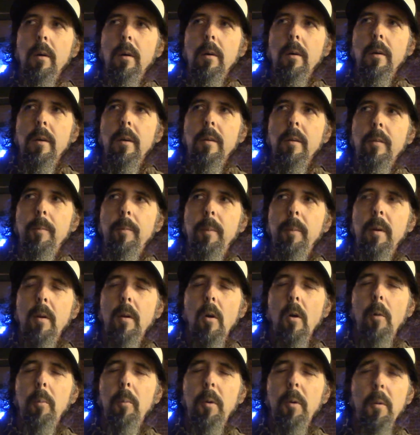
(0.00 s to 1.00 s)
It's been
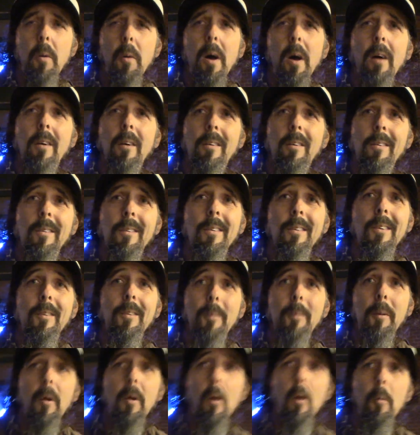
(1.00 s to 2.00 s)
going pretty well.
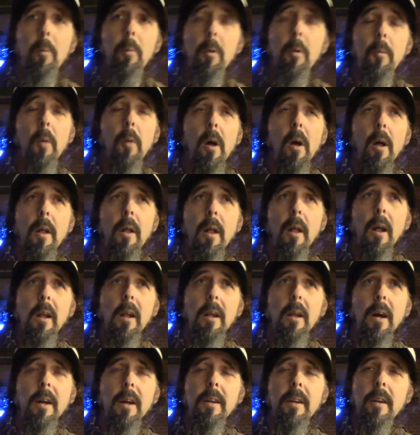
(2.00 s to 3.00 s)

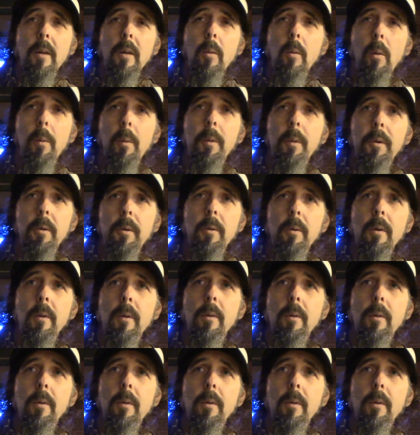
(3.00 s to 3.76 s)
I think what we're doing.